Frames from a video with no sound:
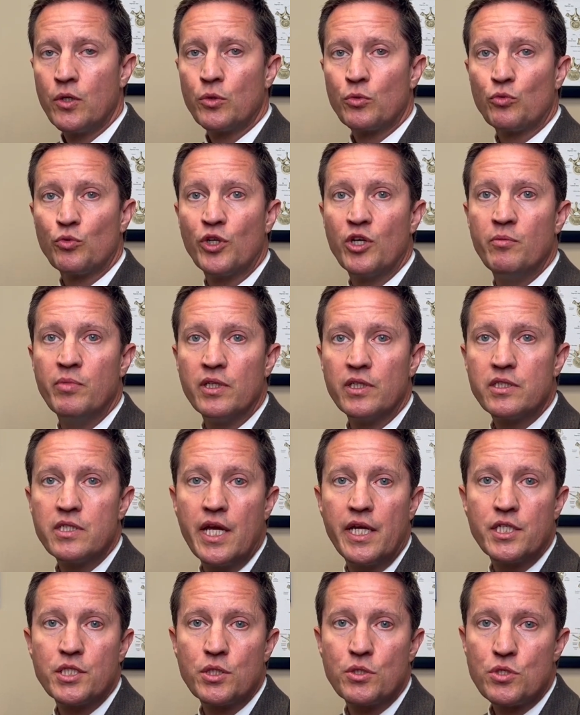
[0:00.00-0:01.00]

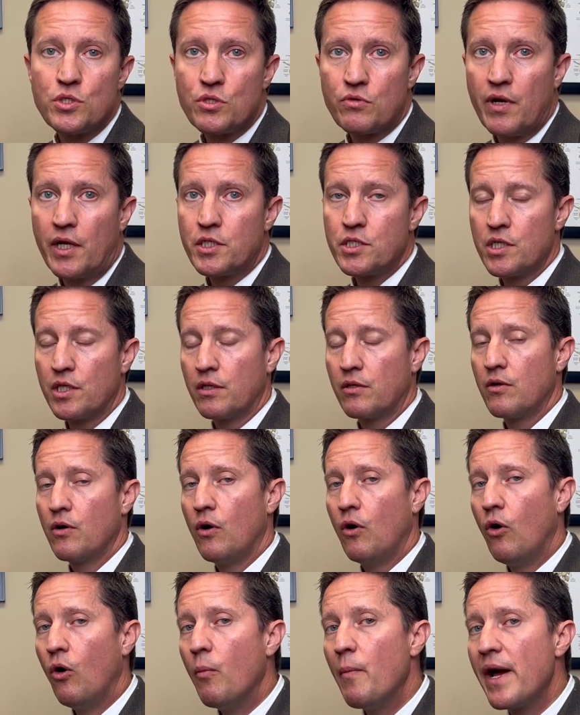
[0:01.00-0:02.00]
rehabilitation, stretching,
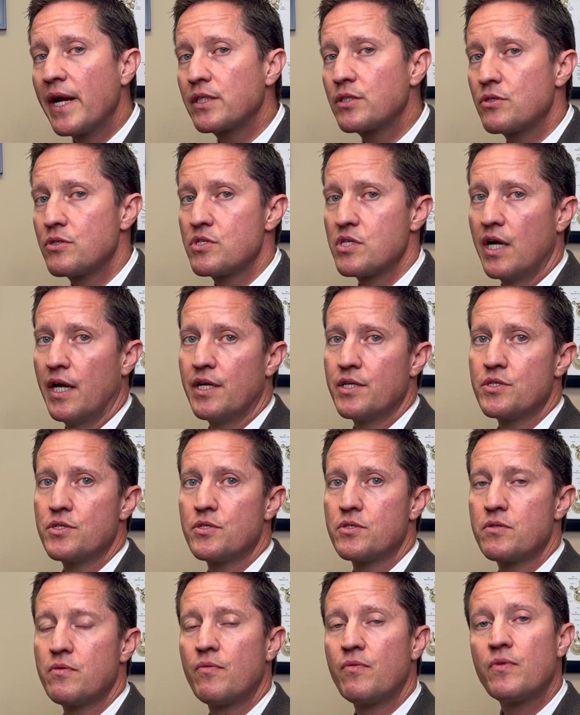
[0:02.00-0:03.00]
home
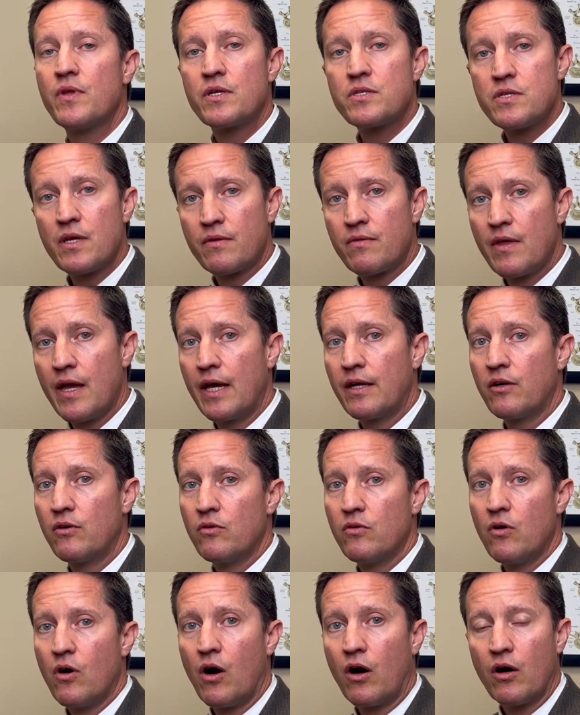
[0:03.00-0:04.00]
exercises, things like that
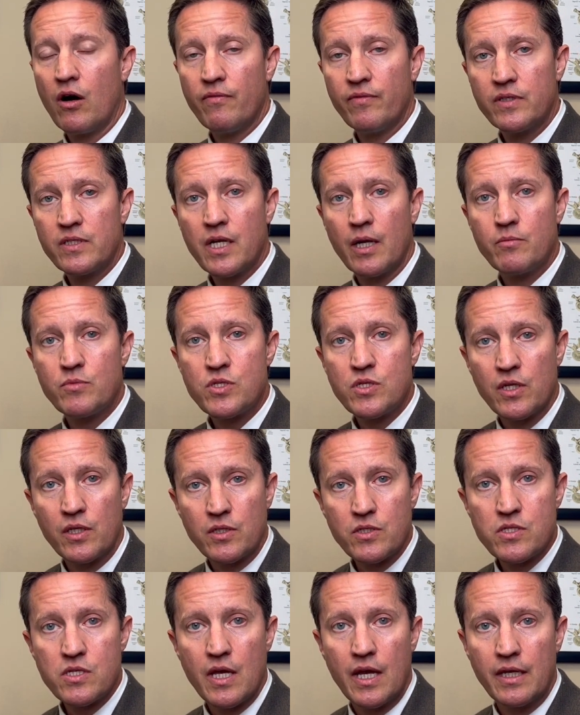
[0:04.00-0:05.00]
are oftentimes
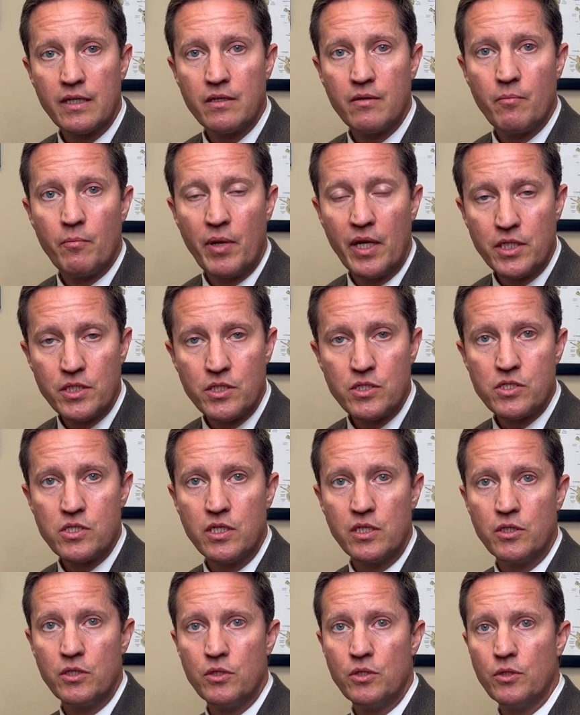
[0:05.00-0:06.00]
things that patients
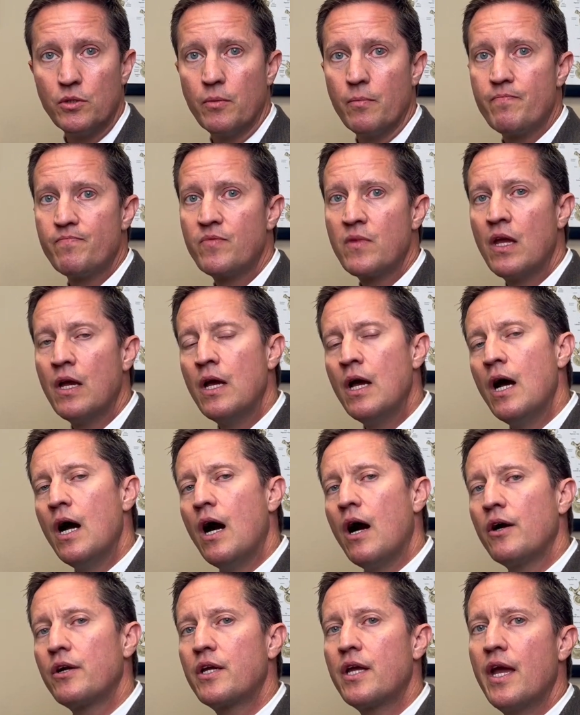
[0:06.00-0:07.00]
need to do.
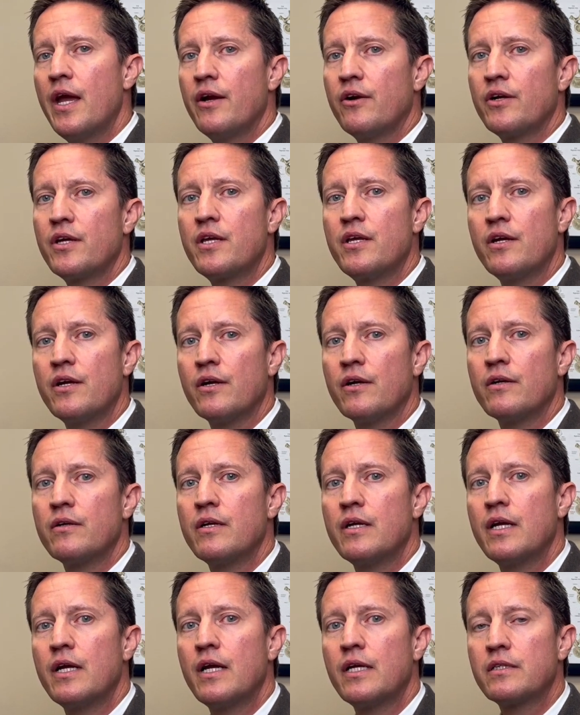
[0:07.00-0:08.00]
Our care here
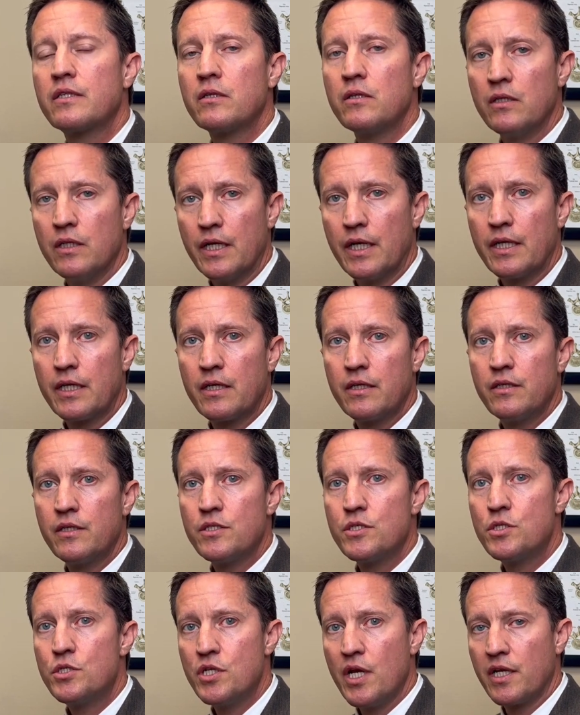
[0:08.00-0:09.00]
at the clinic
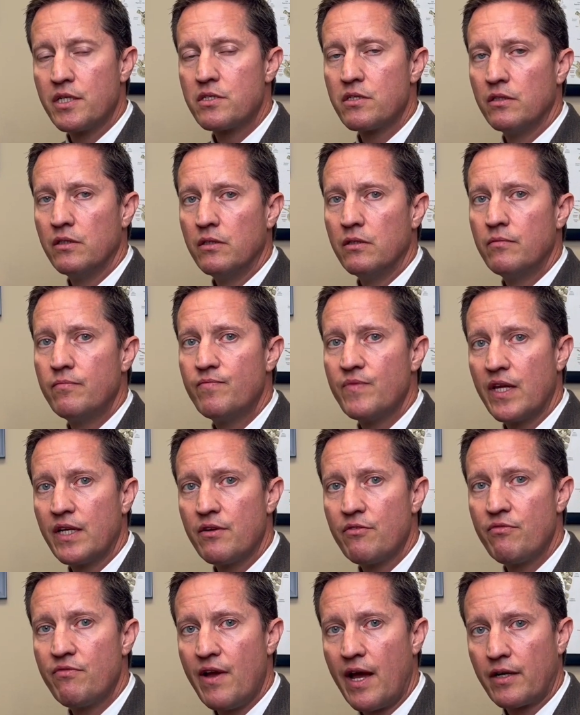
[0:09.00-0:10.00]
is gentle and
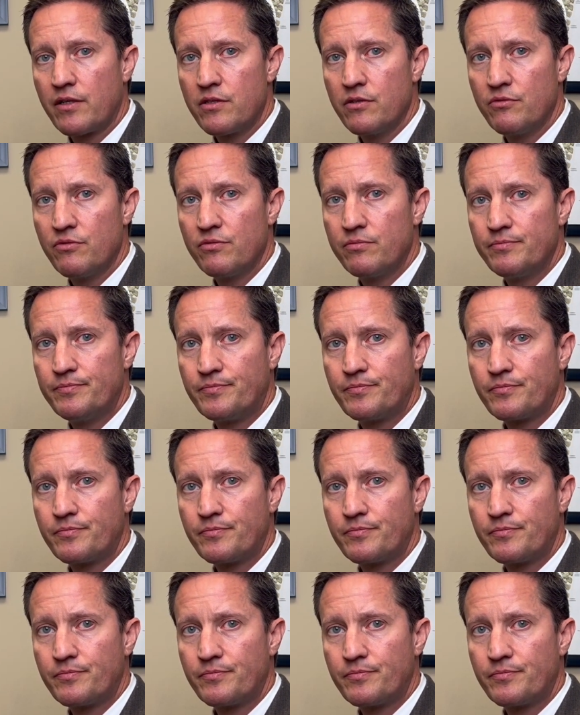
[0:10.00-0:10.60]
effective.